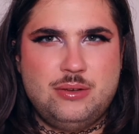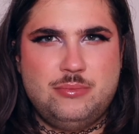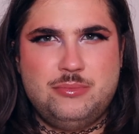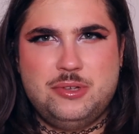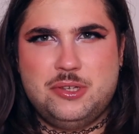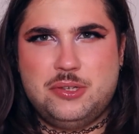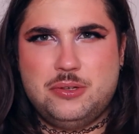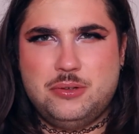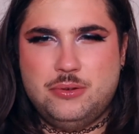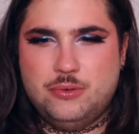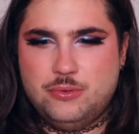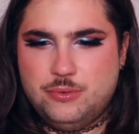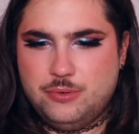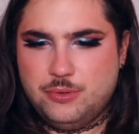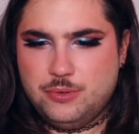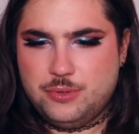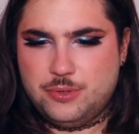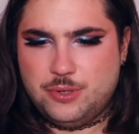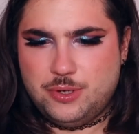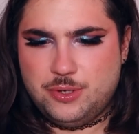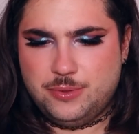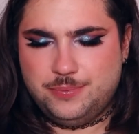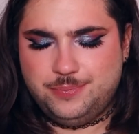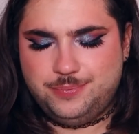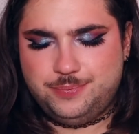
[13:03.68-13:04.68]
a micellar
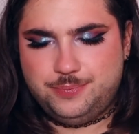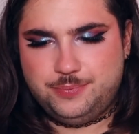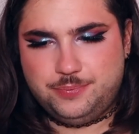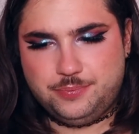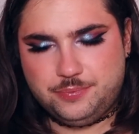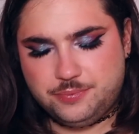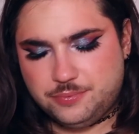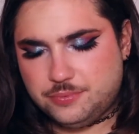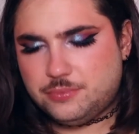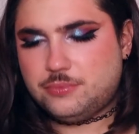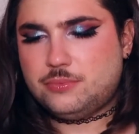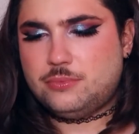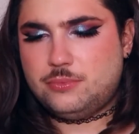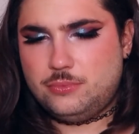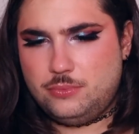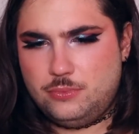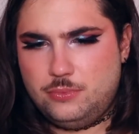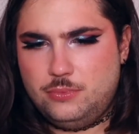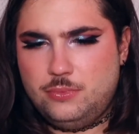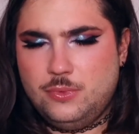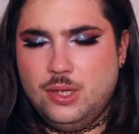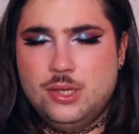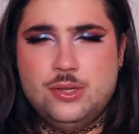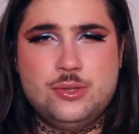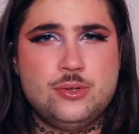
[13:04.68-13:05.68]
water.
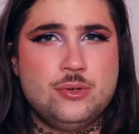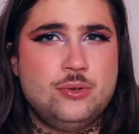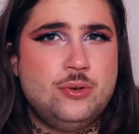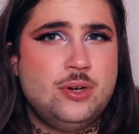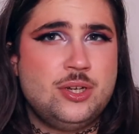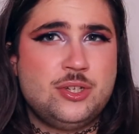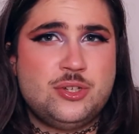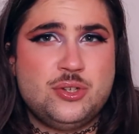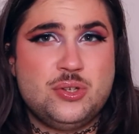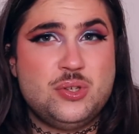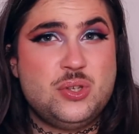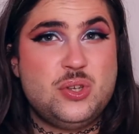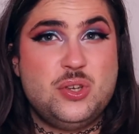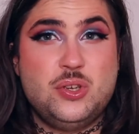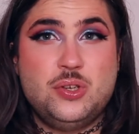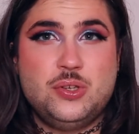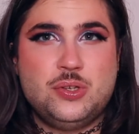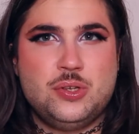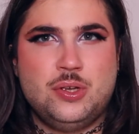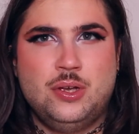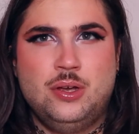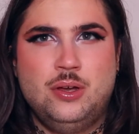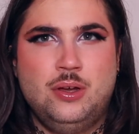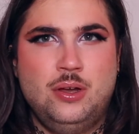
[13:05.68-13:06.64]
So I just use